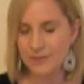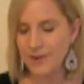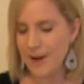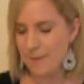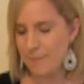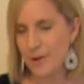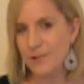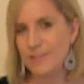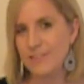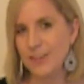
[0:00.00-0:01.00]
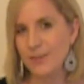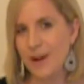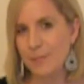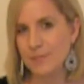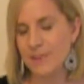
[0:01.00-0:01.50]
when you're purchasing
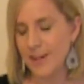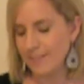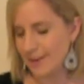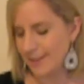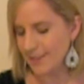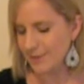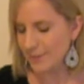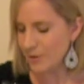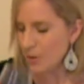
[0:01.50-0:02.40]
your apple cider vinegar.